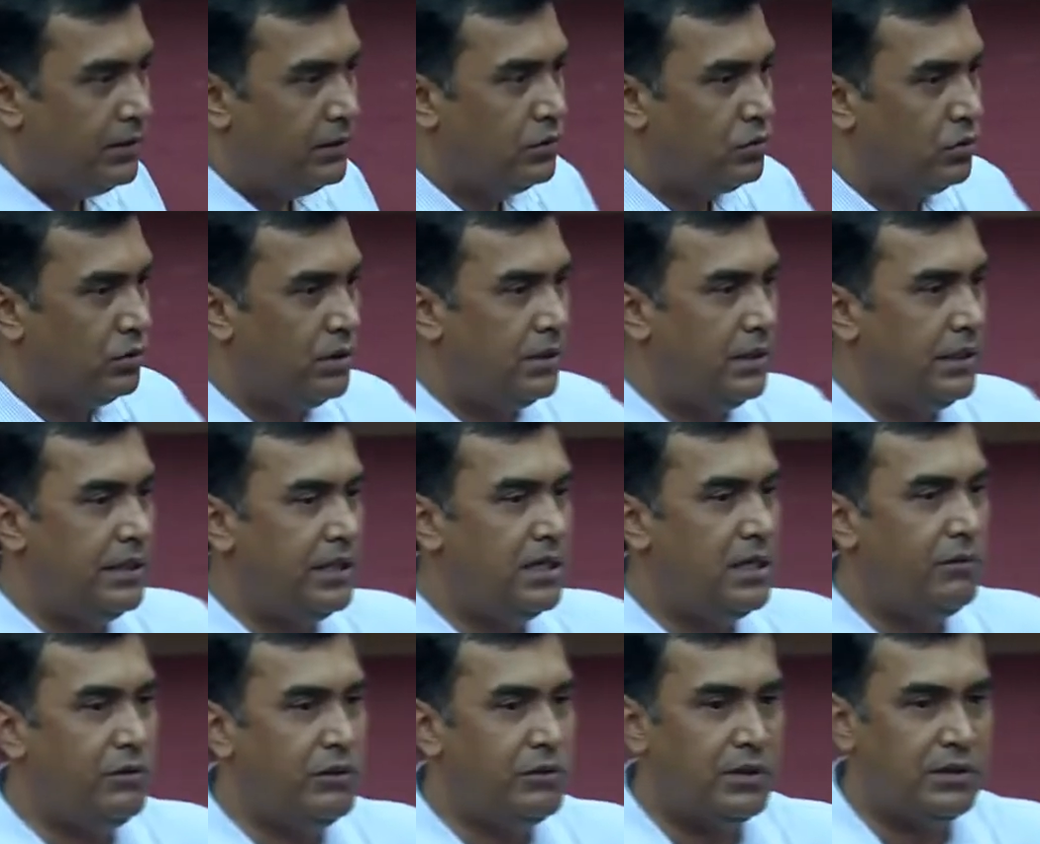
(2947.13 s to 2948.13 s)
So, the
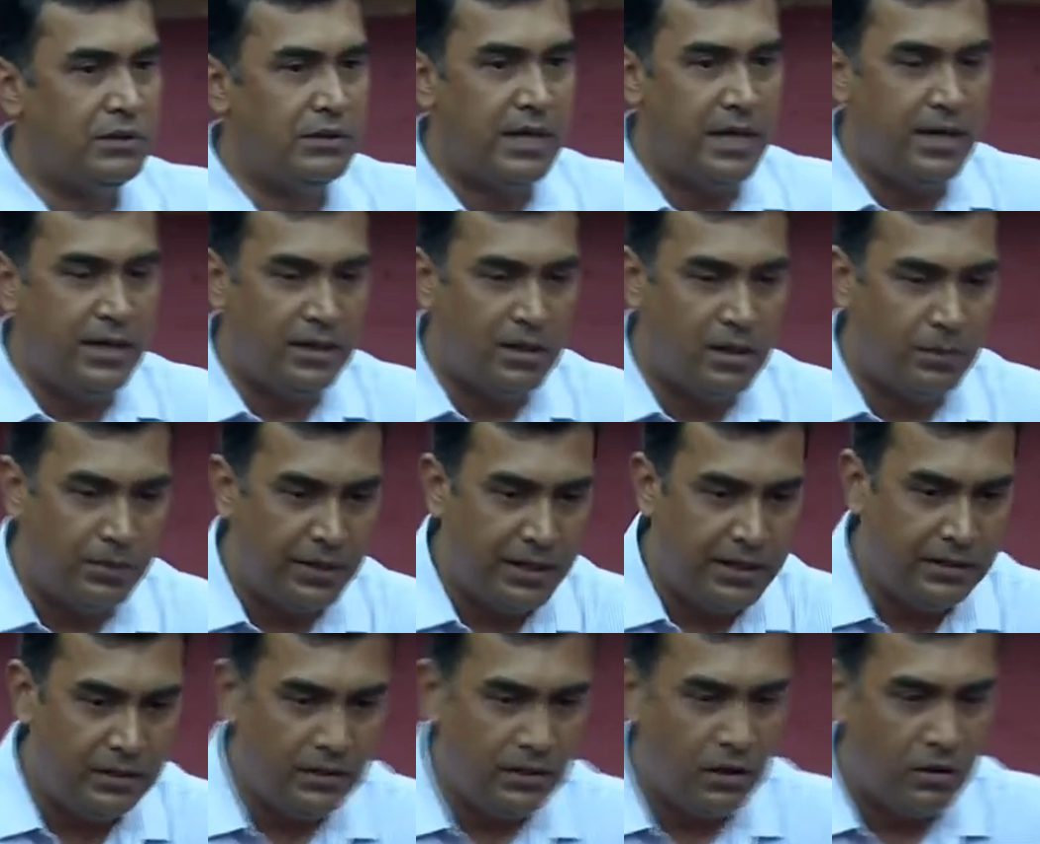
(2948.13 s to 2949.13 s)
DNA which was standing
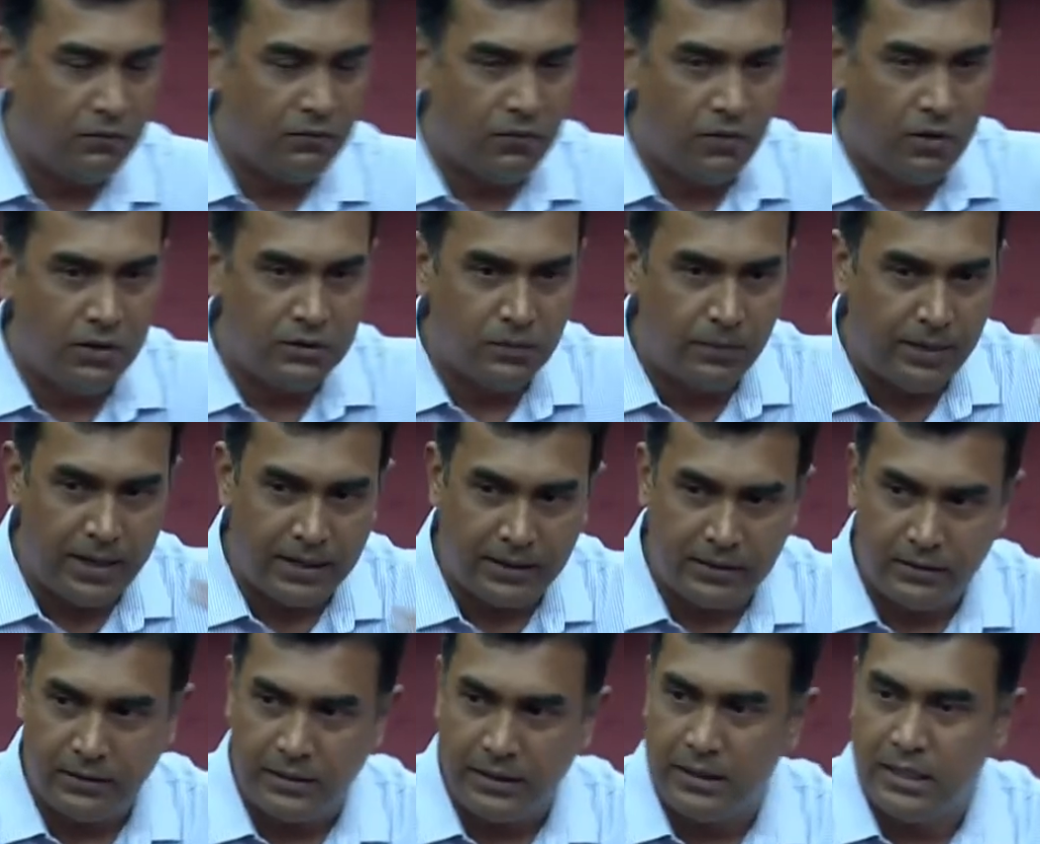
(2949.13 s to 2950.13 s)
upright now falls
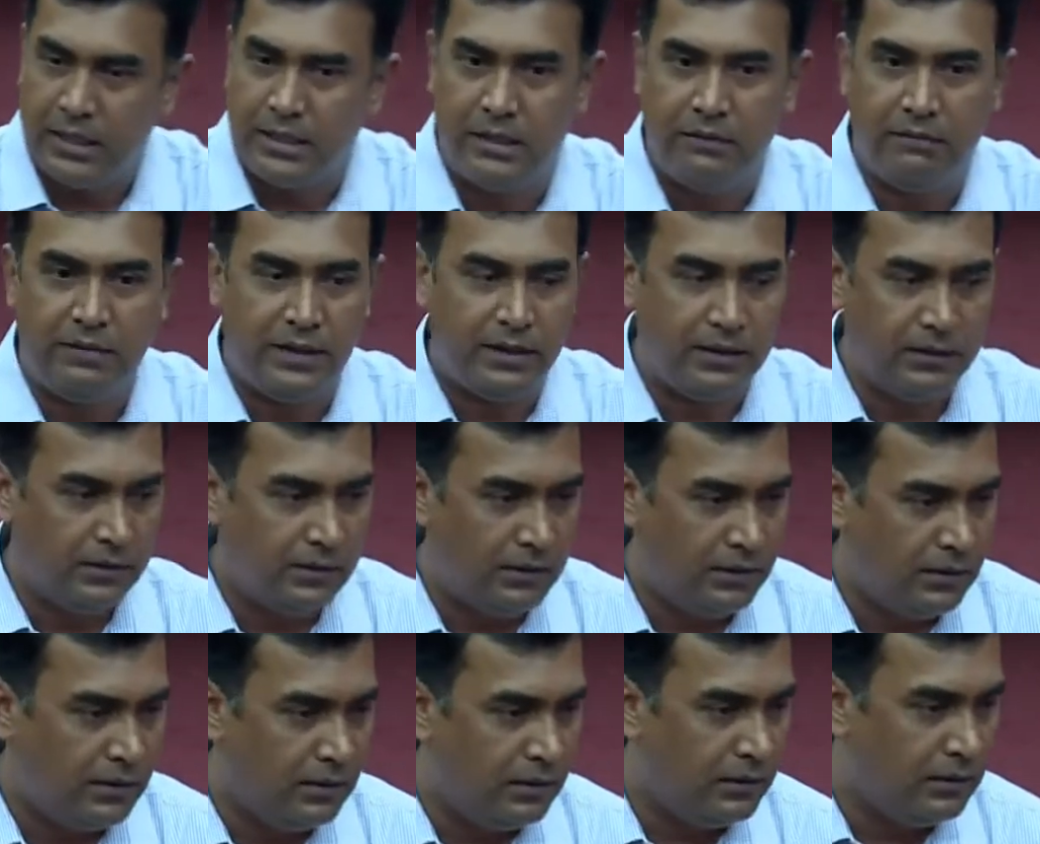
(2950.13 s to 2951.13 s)
back in any way
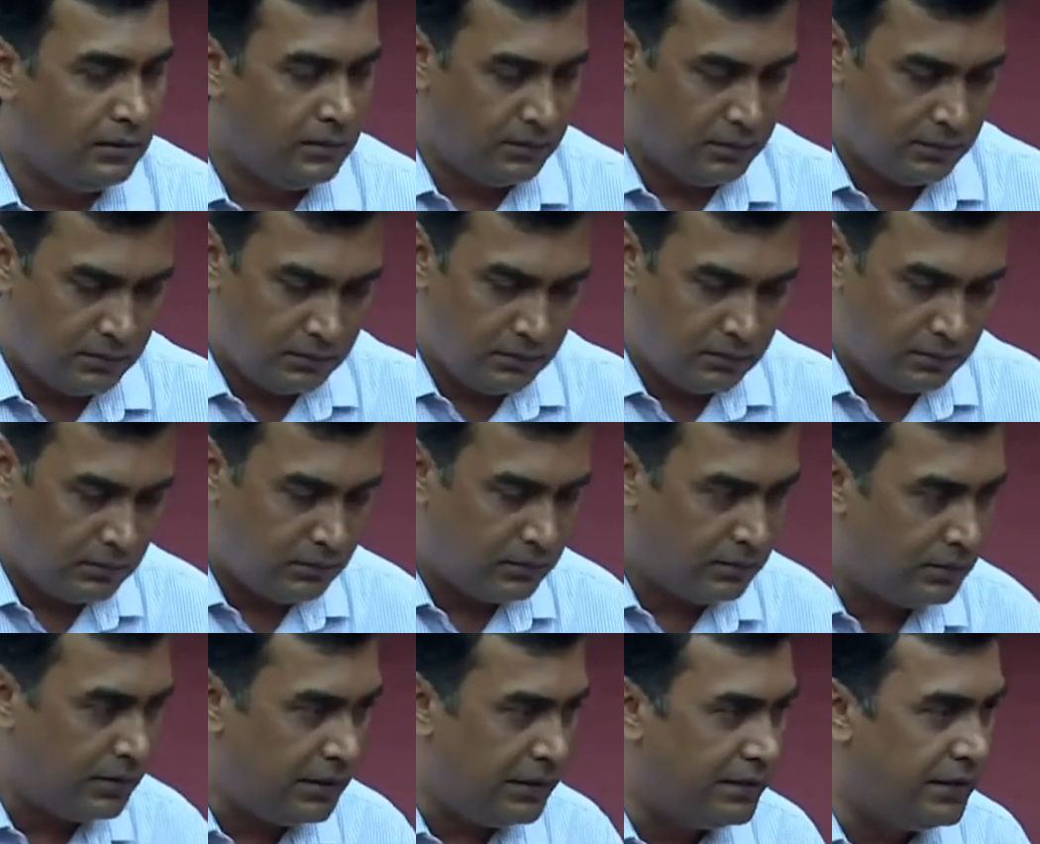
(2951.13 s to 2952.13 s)

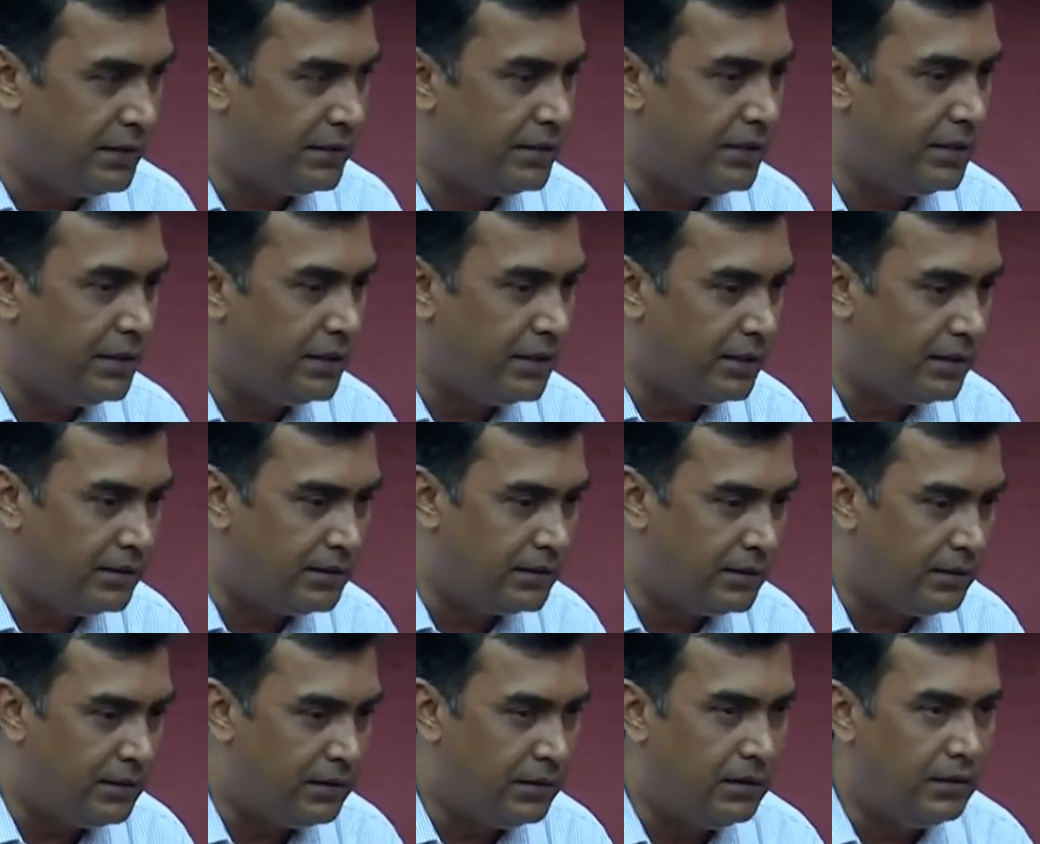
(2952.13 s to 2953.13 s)
360
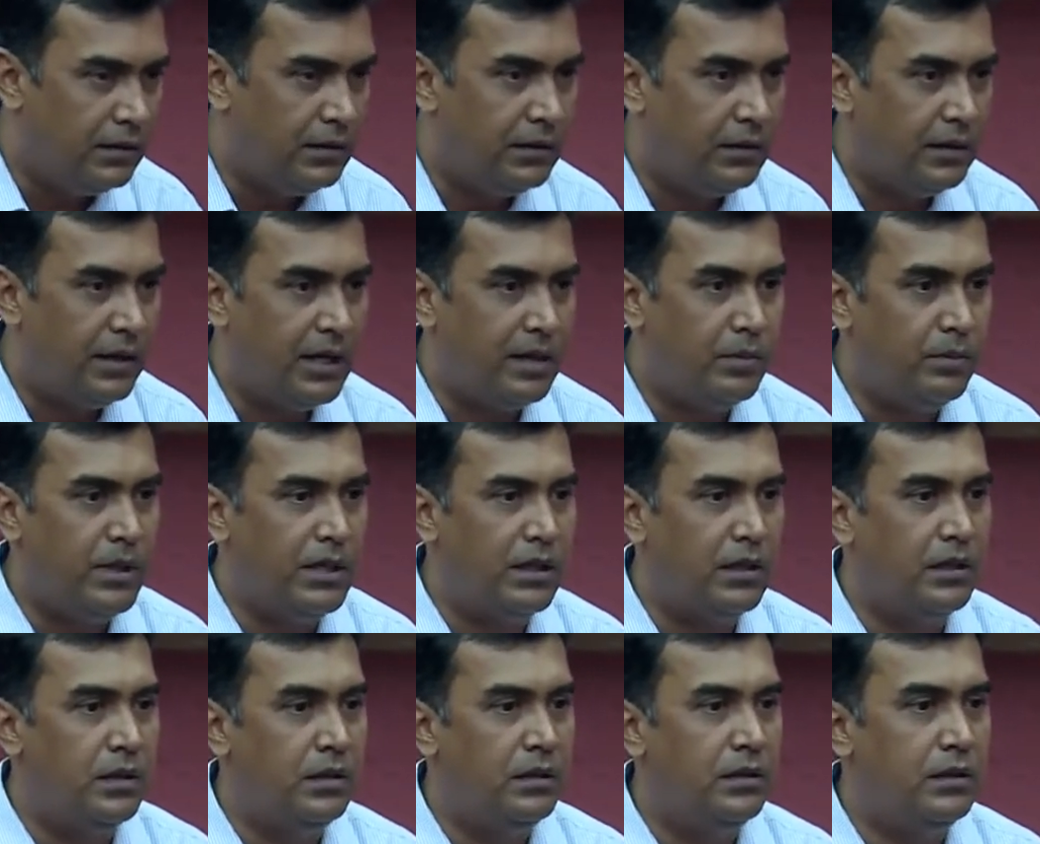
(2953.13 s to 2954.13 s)
degrees and
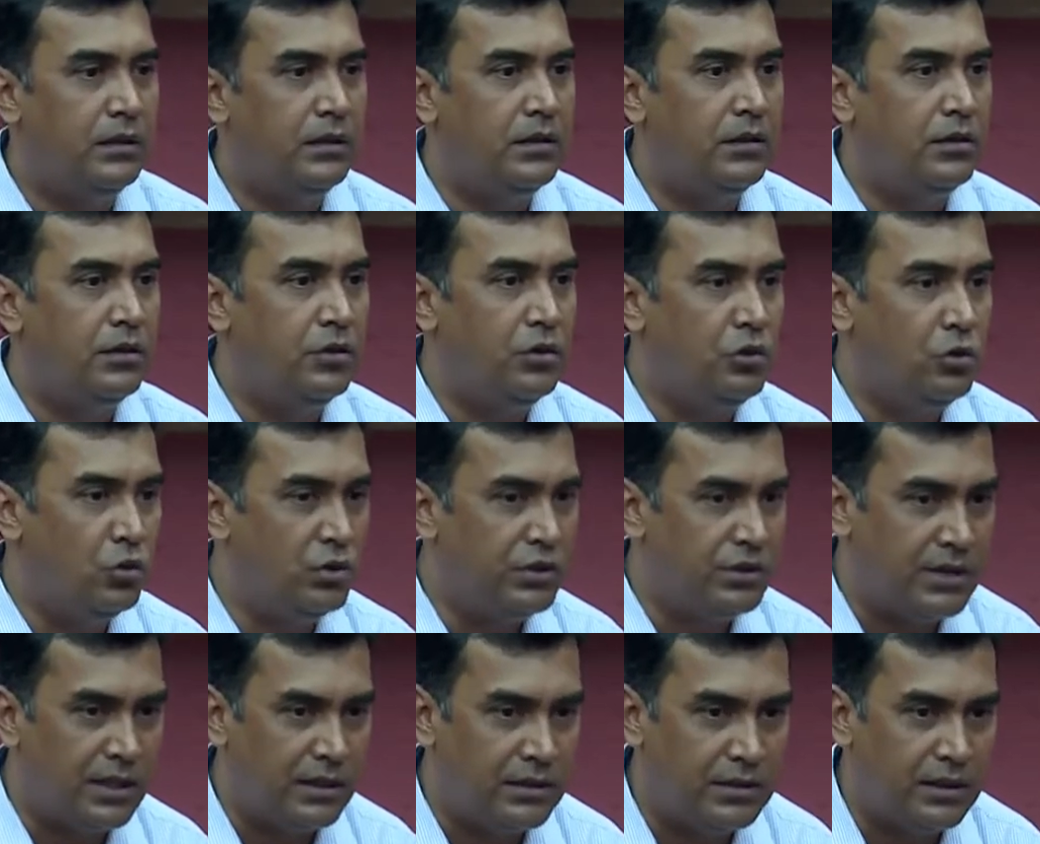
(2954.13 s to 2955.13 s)
make a U
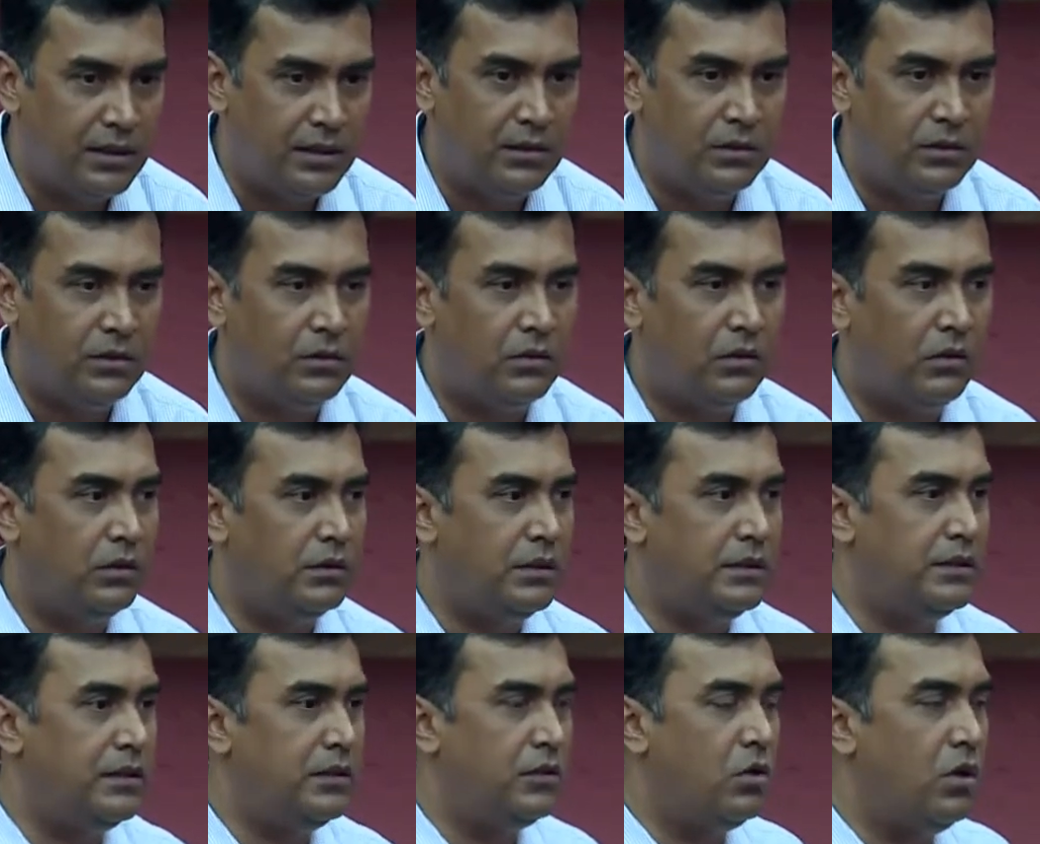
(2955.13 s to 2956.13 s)
structure or
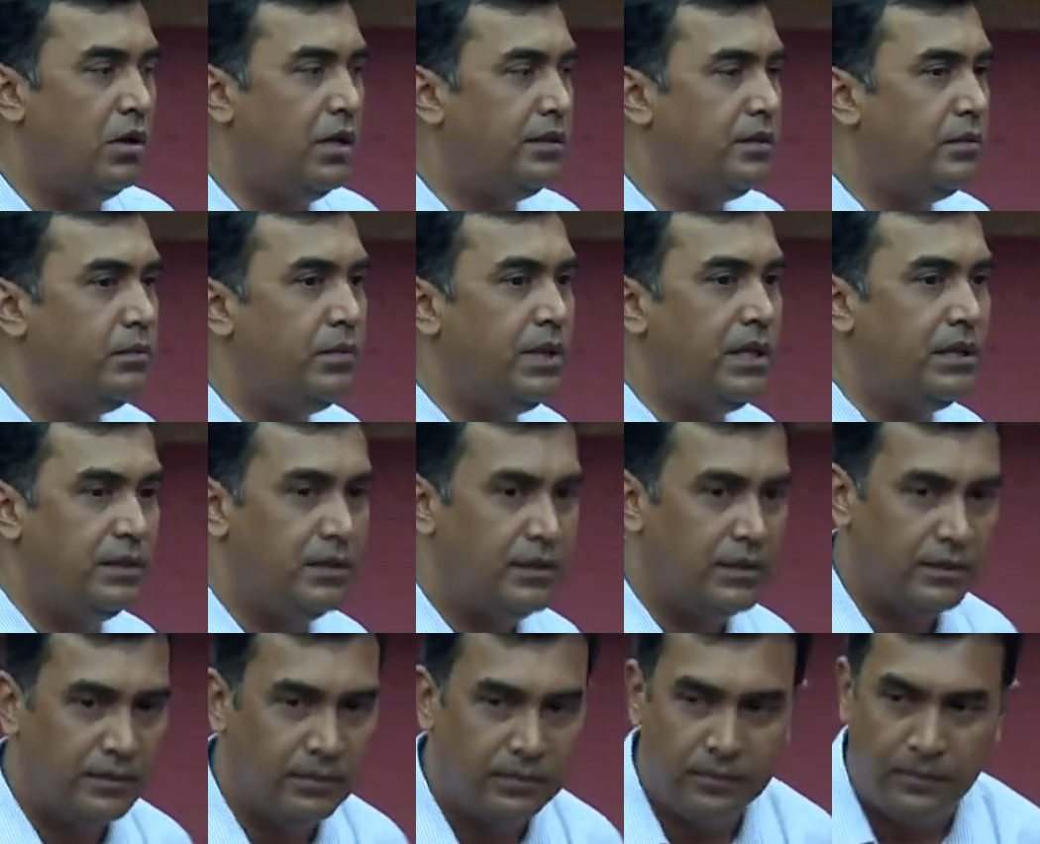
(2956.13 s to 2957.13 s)
this is called as a bridge.